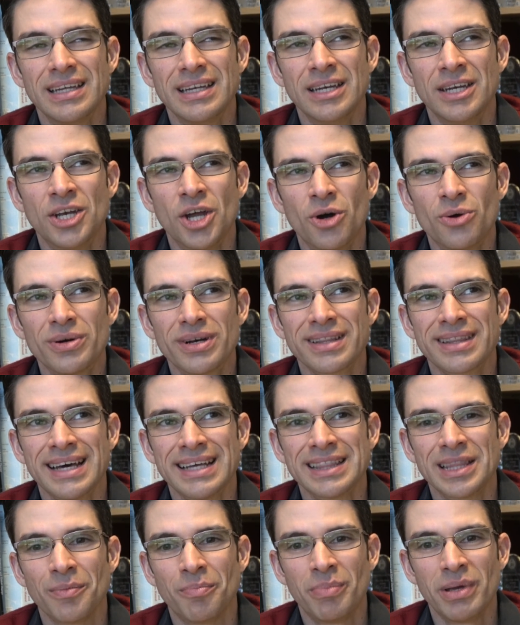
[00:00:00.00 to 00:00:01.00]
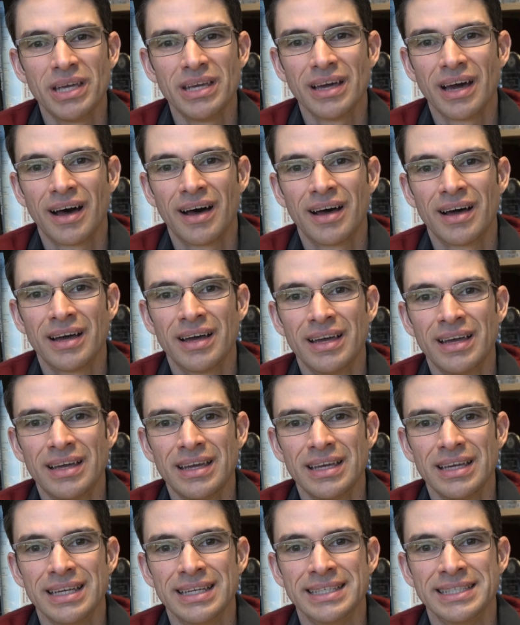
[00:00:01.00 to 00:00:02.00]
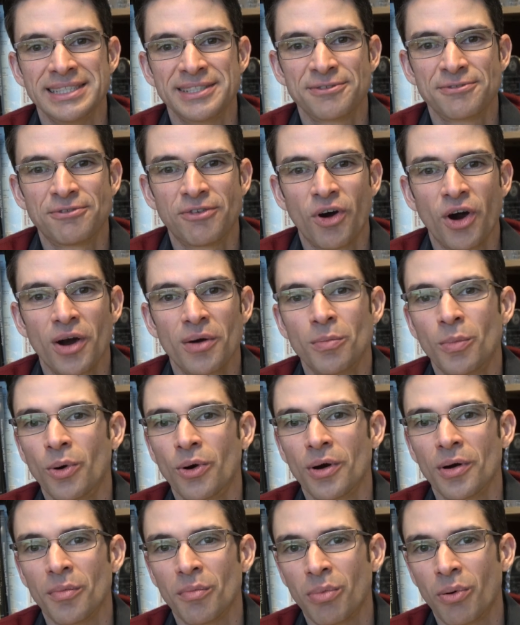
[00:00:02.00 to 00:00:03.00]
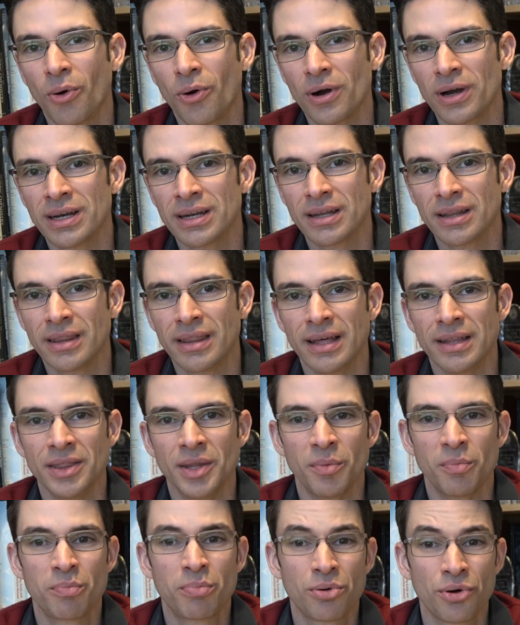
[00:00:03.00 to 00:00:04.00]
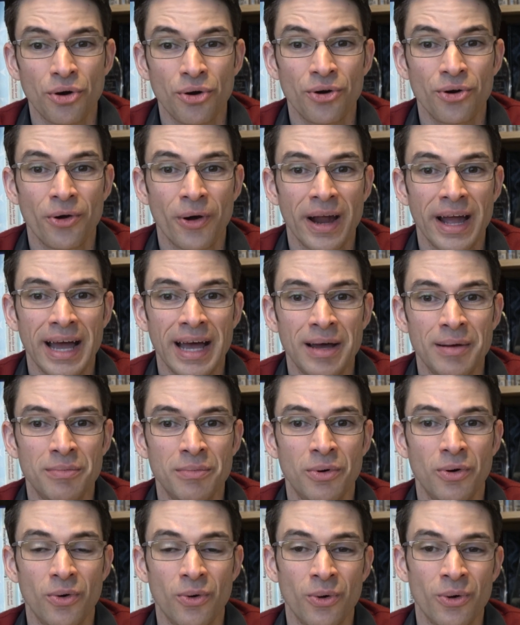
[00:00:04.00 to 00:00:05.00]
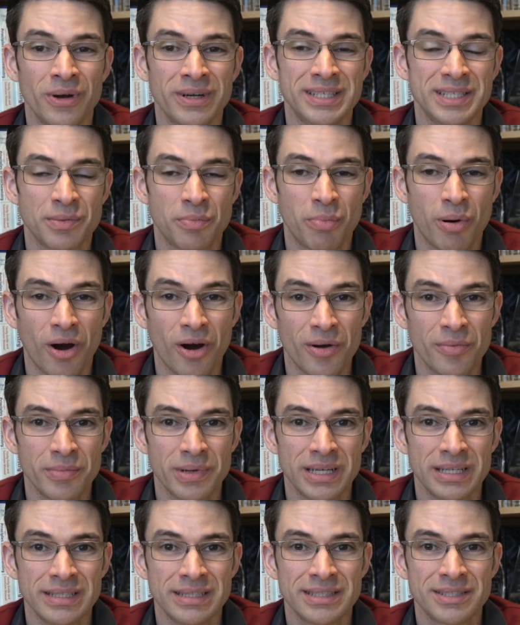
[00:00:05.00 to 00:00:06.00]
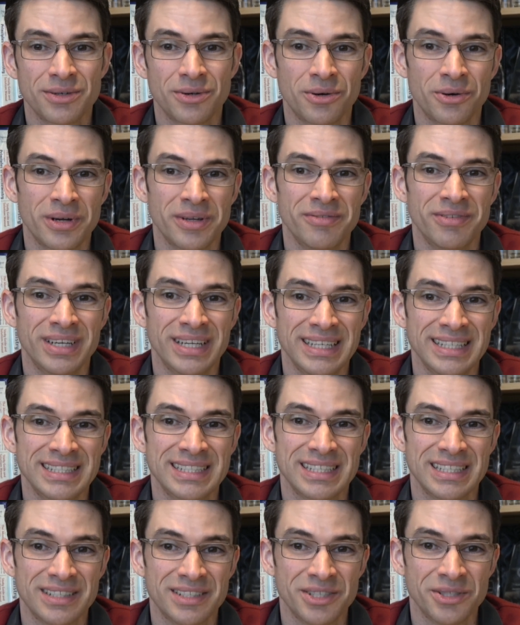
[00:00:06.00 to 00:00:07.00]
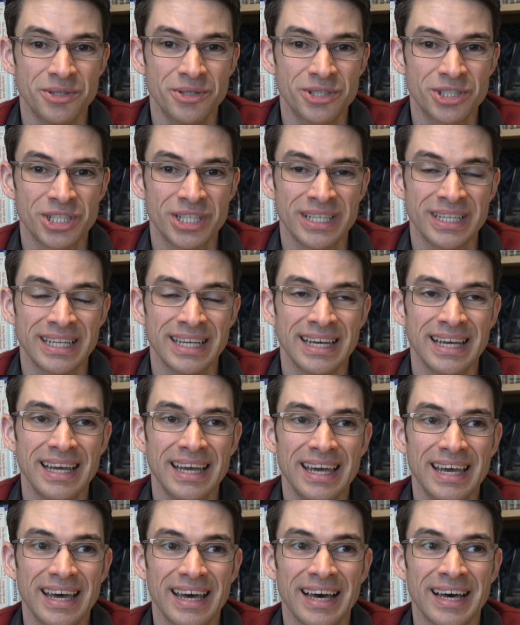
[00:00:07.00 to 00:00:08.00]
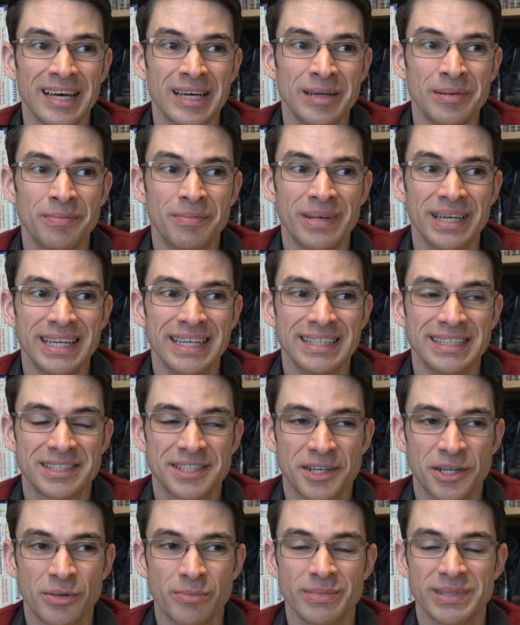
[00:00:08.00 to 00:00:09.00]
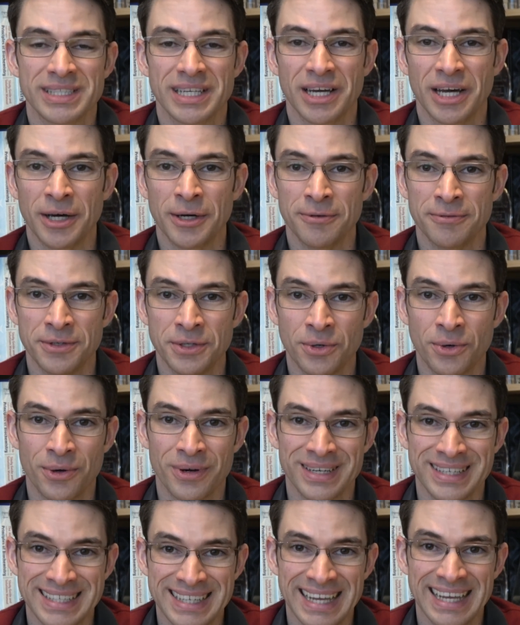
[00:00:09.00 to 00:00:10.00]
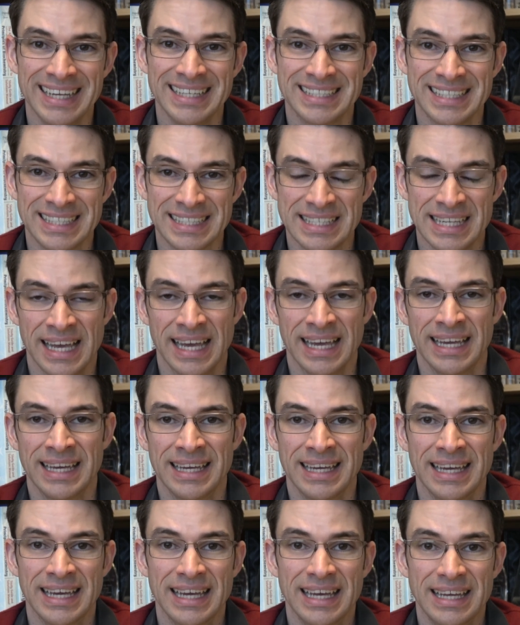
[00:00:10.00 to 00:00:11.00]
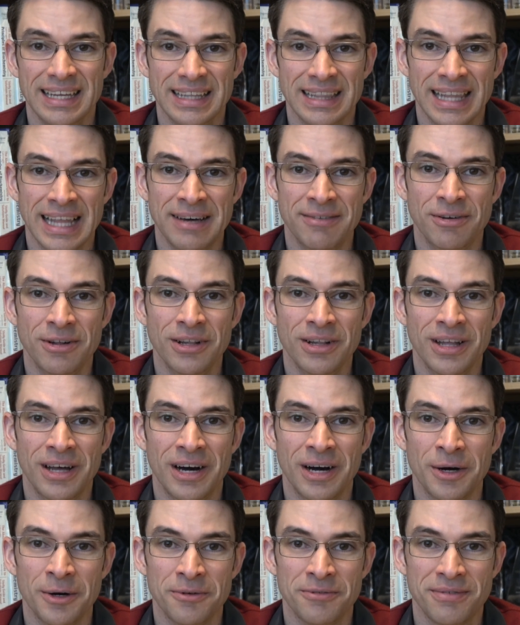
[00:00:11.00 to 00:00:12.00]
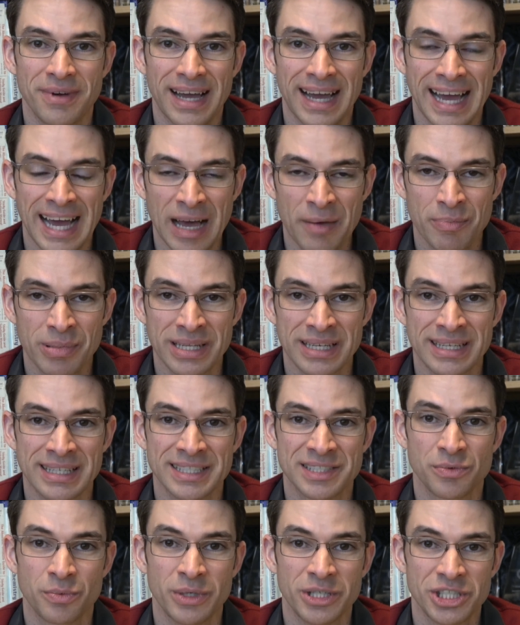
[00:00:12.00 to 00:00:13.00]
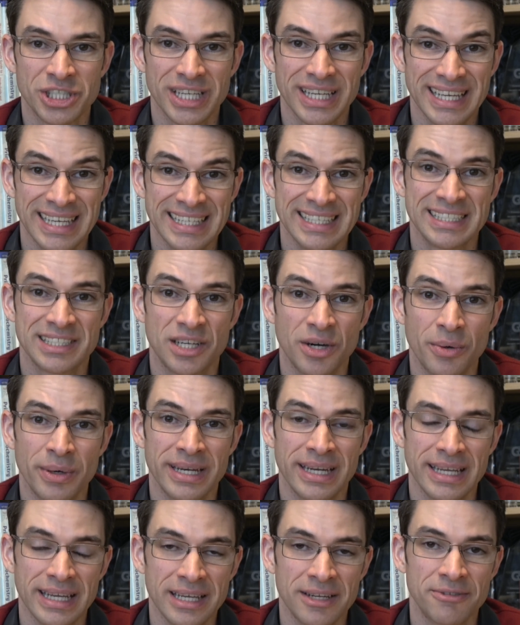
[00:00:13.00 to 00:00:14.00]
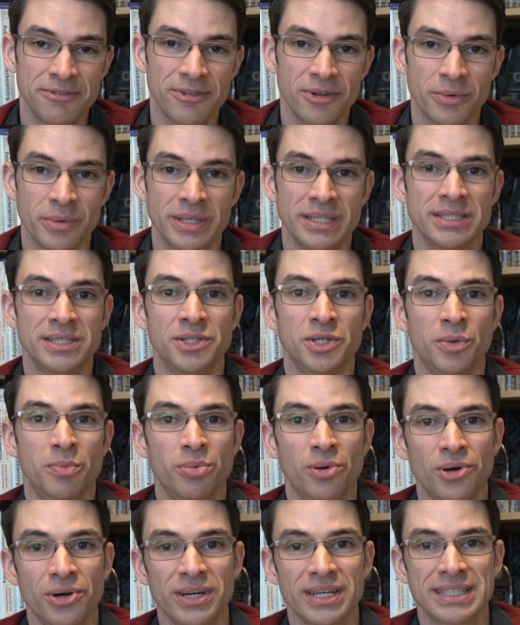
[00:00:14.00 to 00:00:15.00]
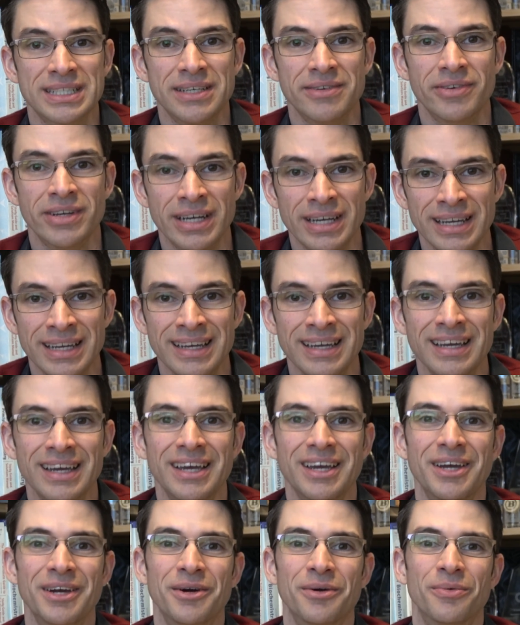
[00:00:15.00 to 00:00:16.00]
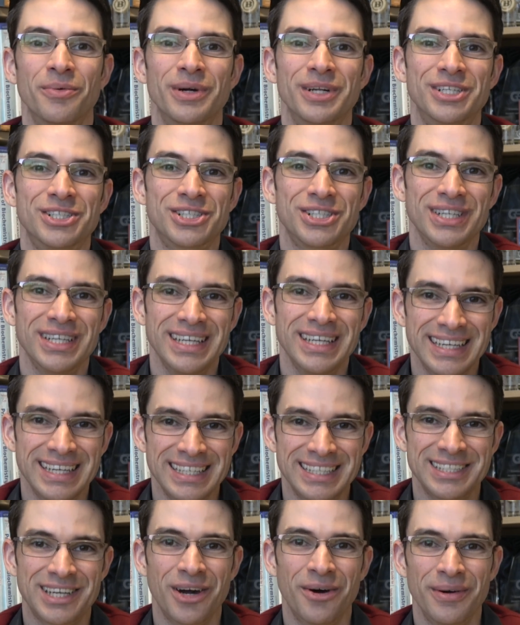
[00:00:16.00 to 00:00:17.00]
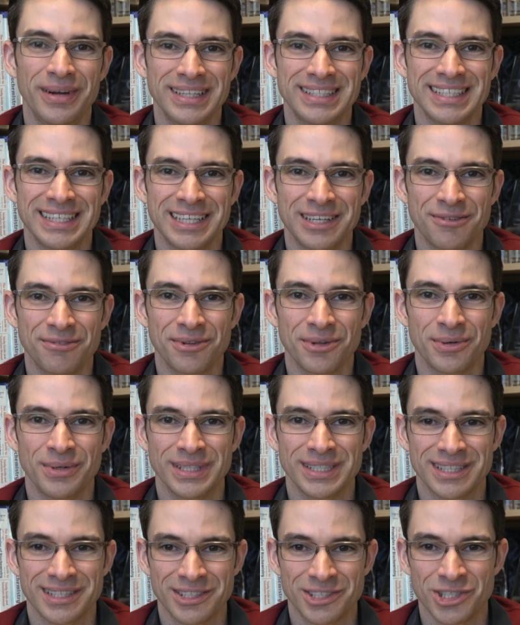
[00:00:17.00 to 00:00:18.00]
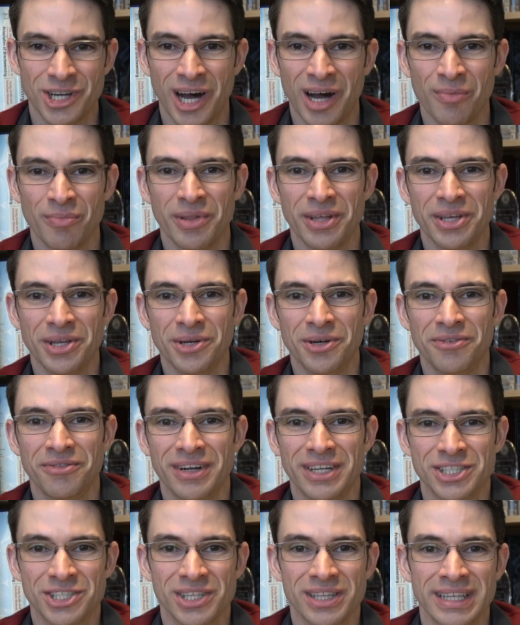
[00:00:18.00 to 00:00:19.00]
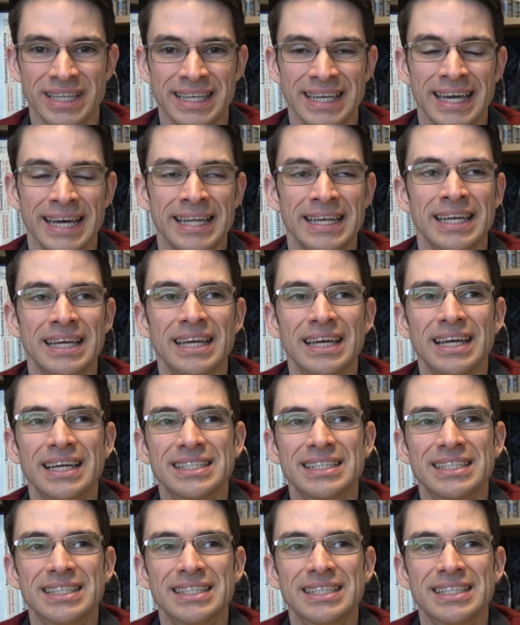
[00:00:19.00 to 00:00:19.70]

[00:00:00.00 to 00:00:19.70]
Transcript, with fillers: Note that the PI is far more important than the program or department or even institution um, in terms of your day to day level of happiness, which is going to influence your productivity which is going to influence the job that you eventually get.